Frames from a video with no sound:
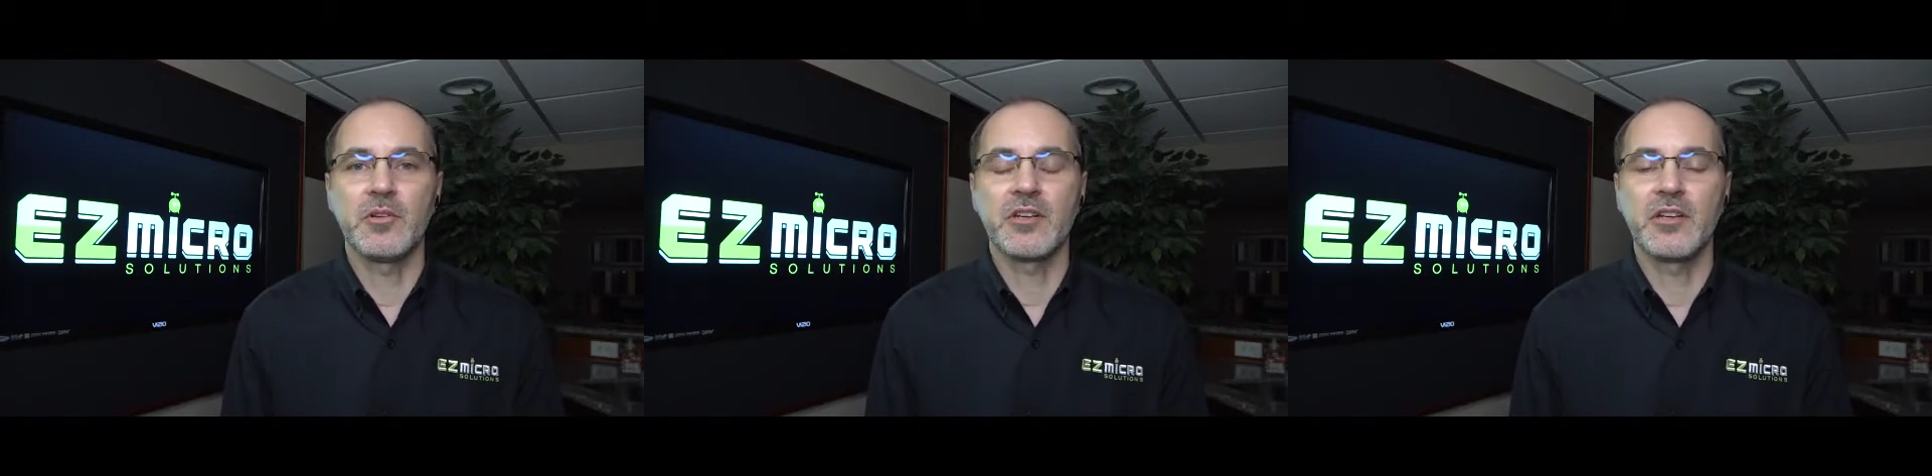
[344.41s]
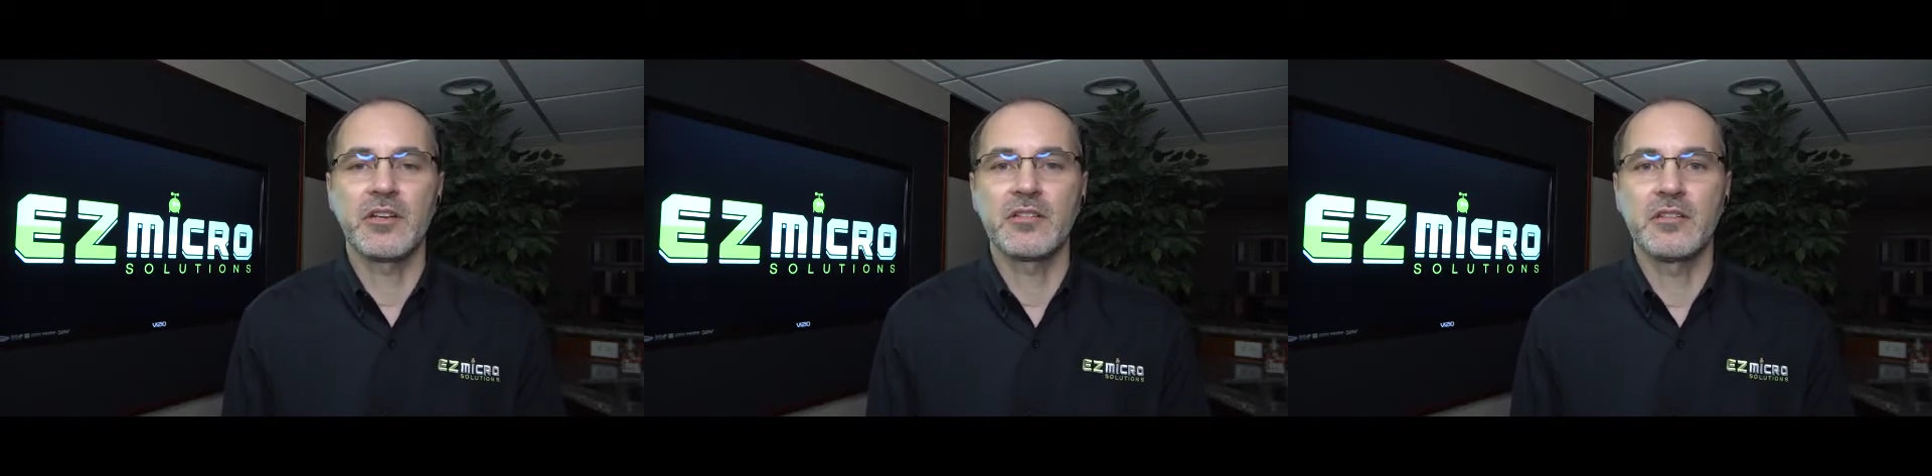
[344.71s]
are
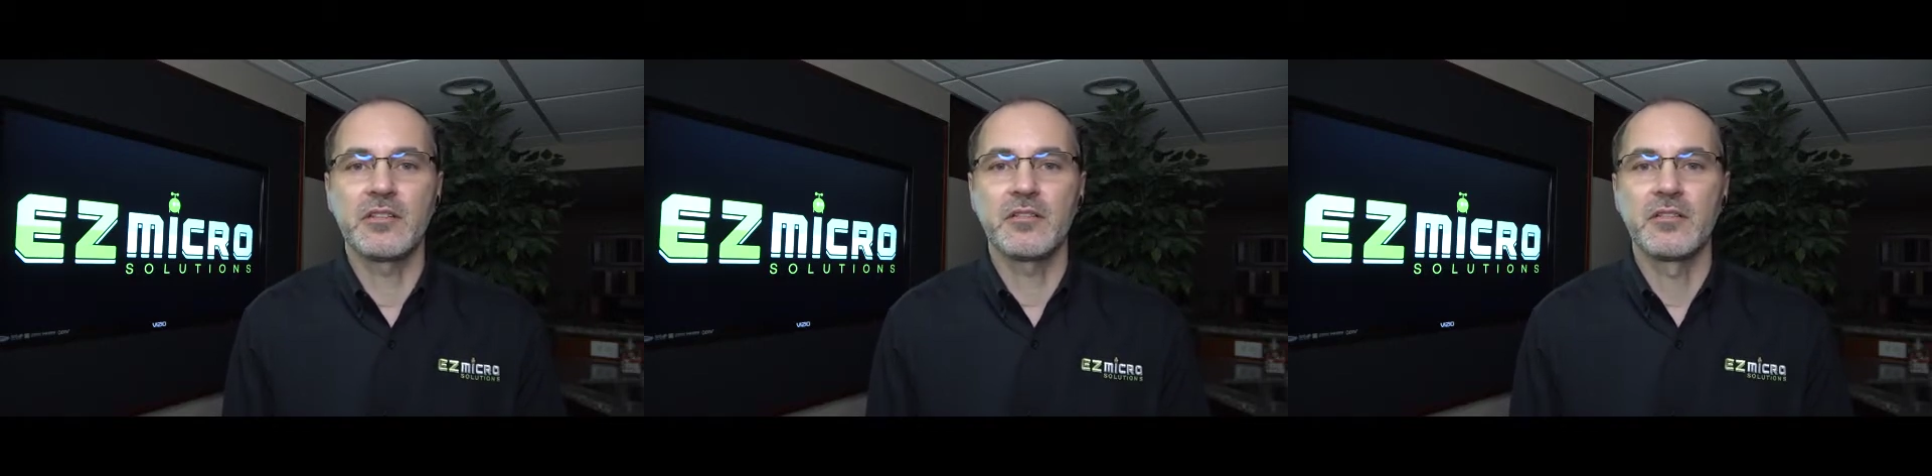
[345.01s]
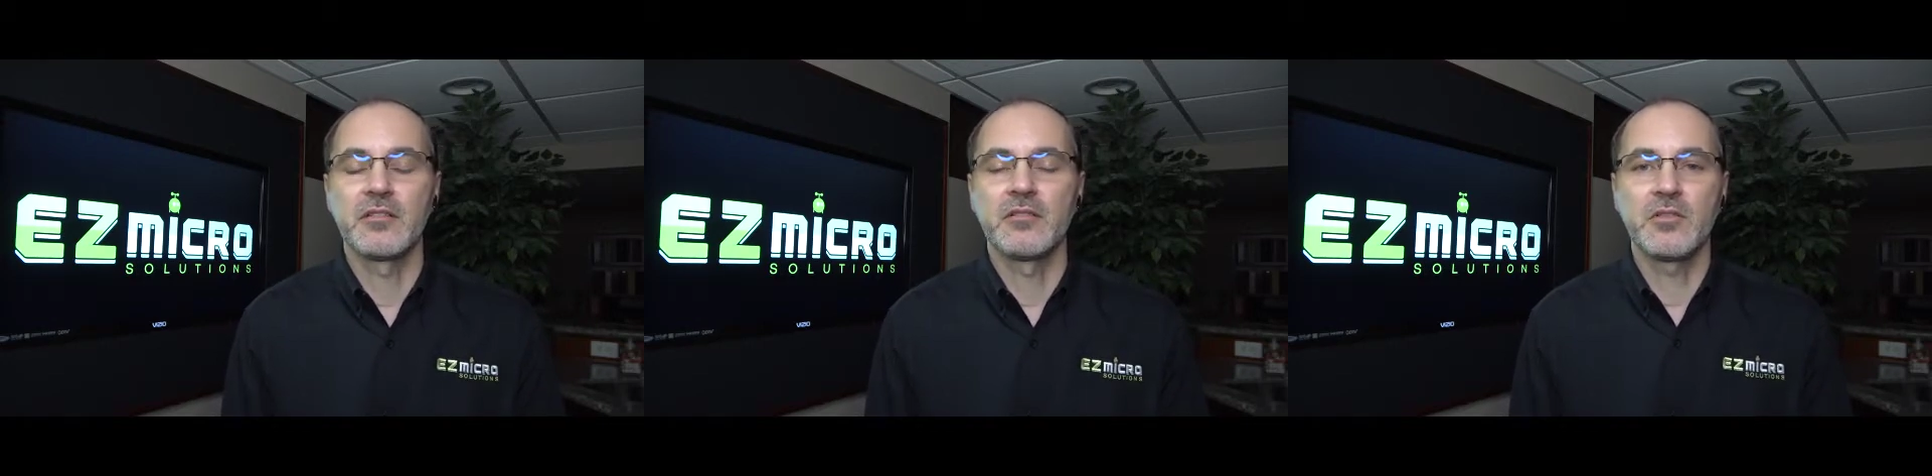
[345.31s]
connecting
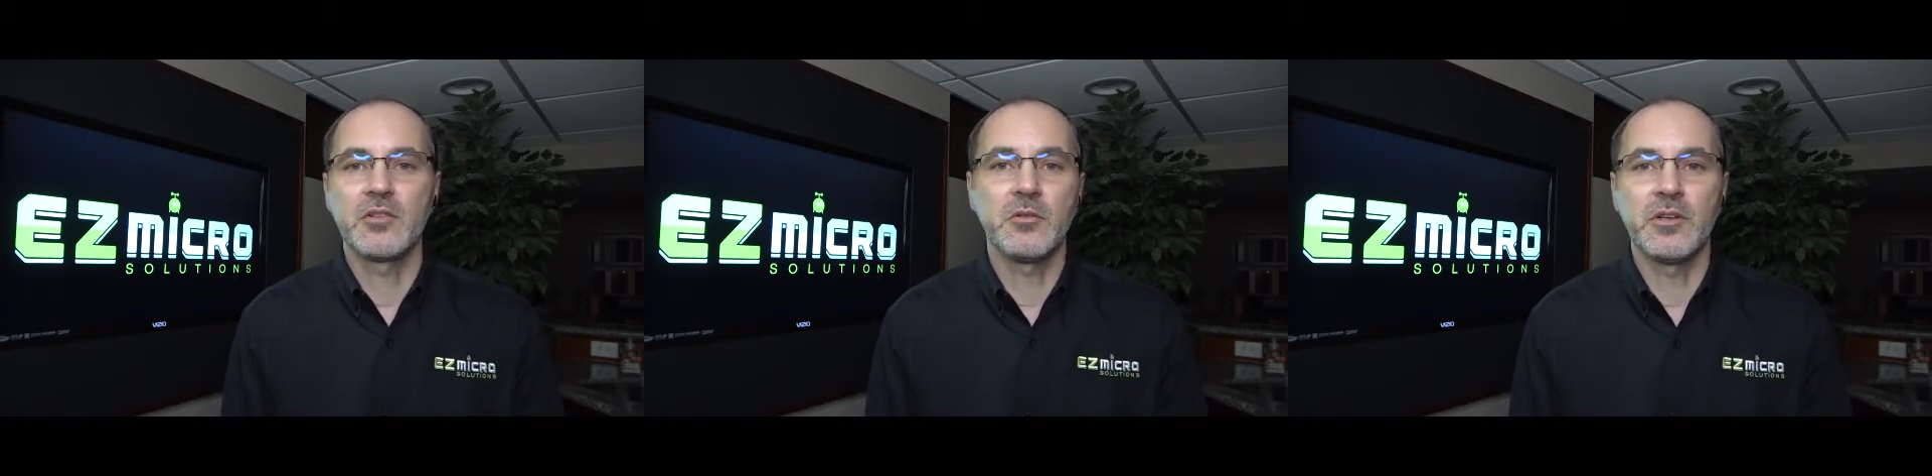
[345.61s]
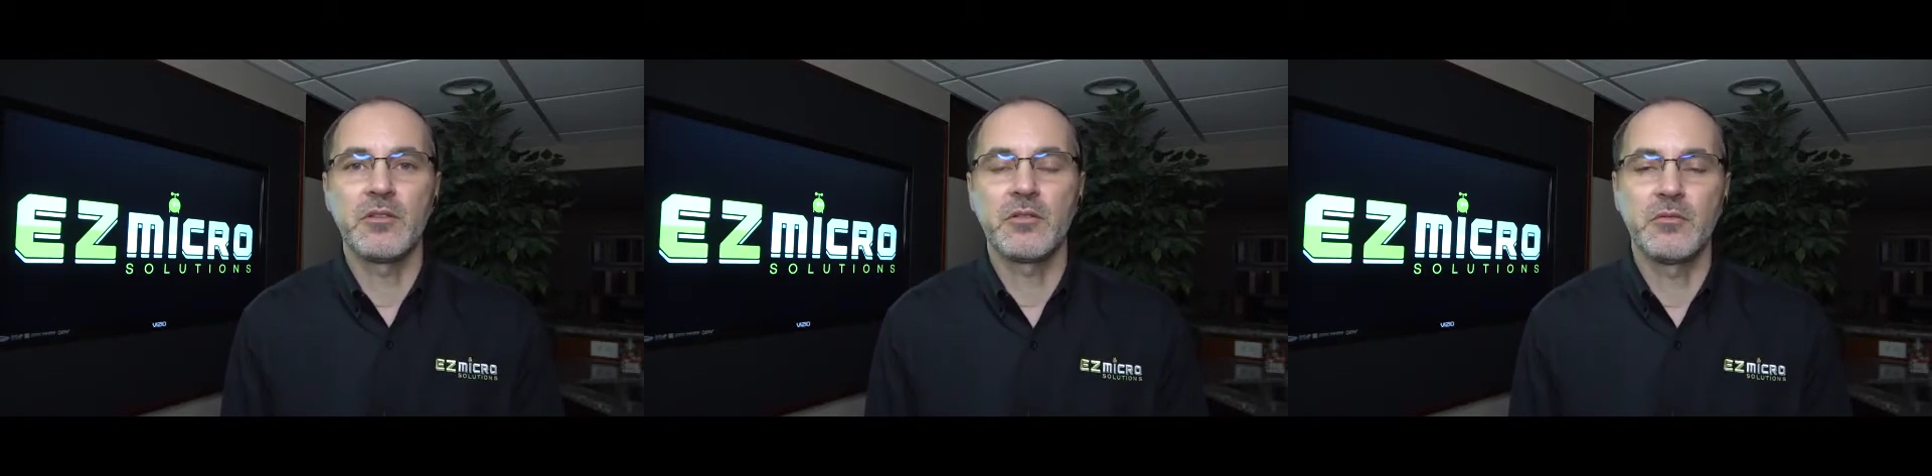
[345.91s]
to
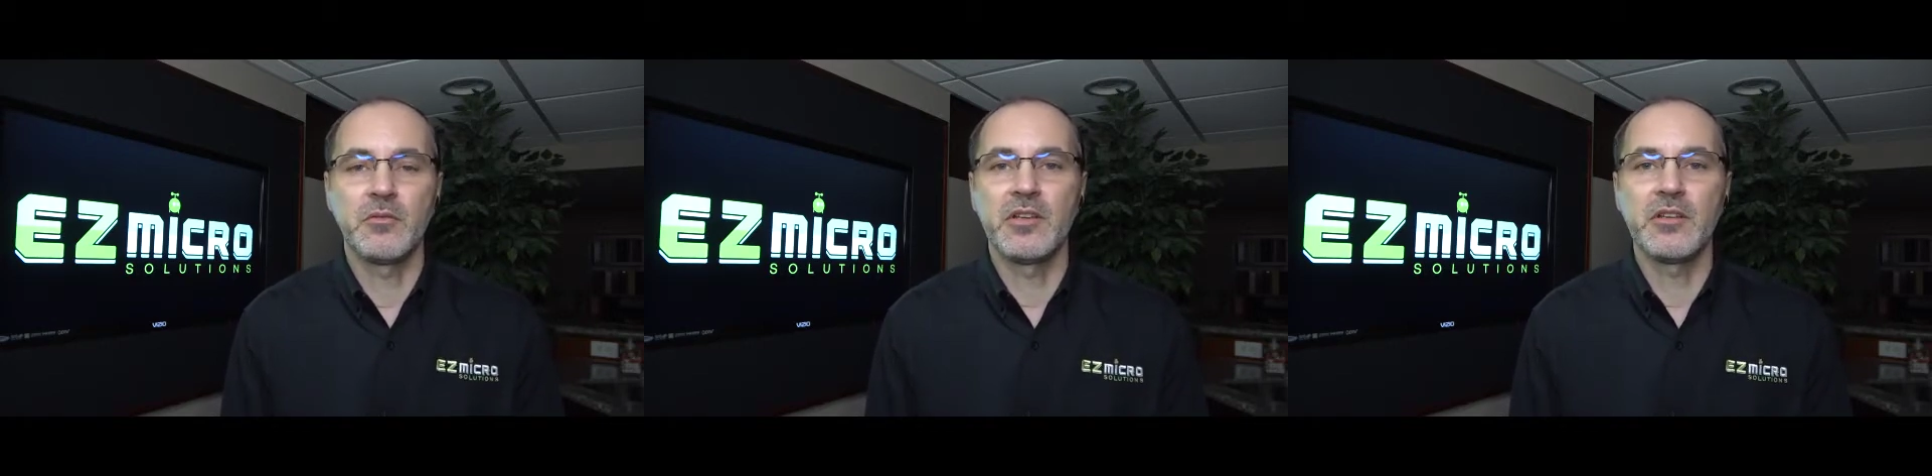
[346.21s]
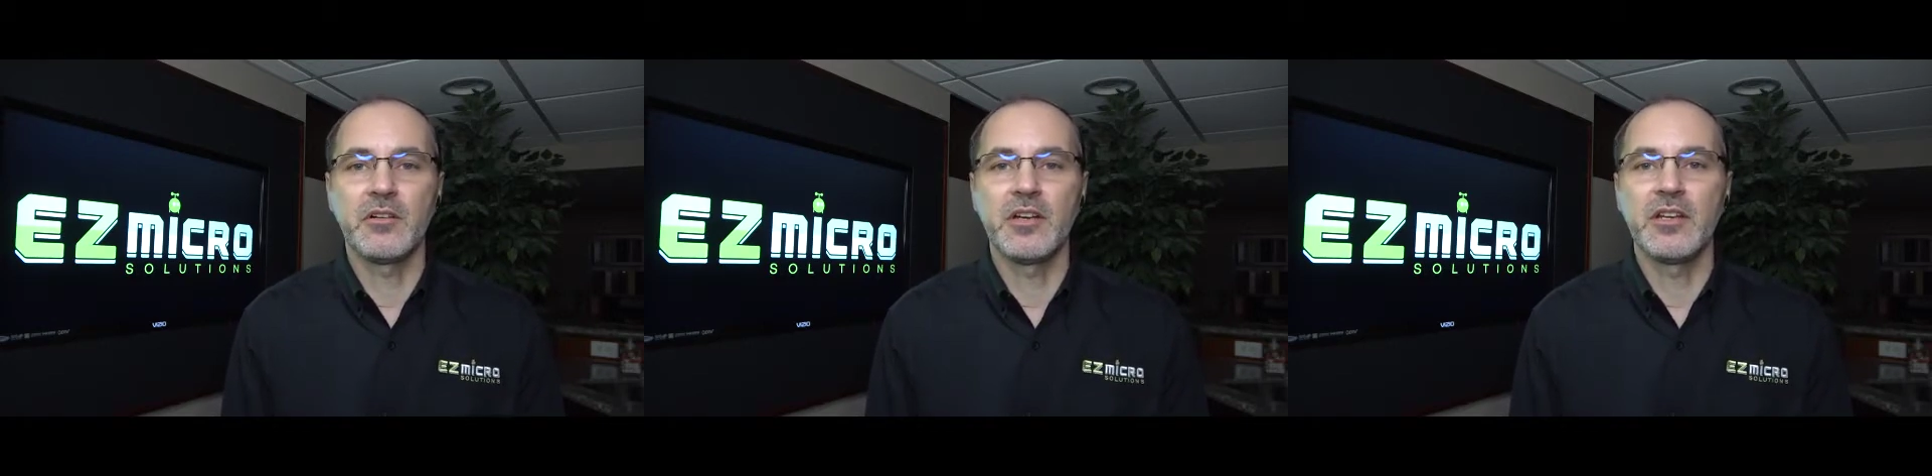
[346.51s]
it through the
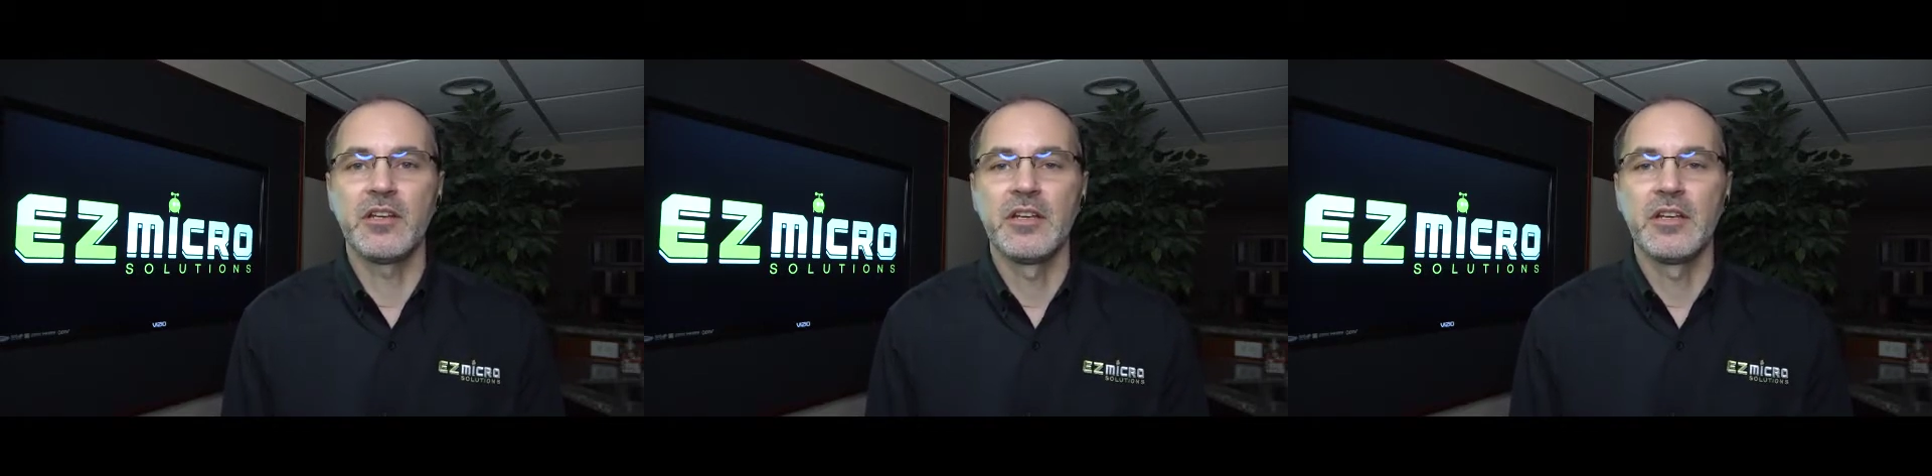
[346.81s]
internet.